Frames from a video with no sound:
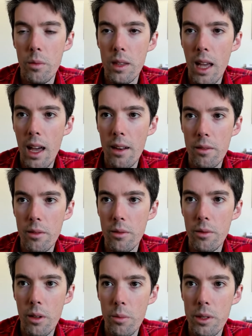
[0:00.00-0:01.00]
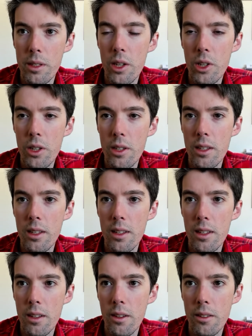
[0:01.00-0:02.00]
that position
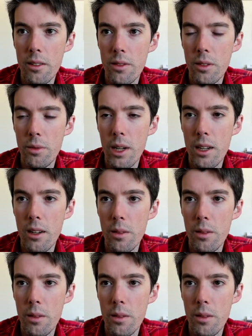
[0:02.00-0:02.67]
in all of the radar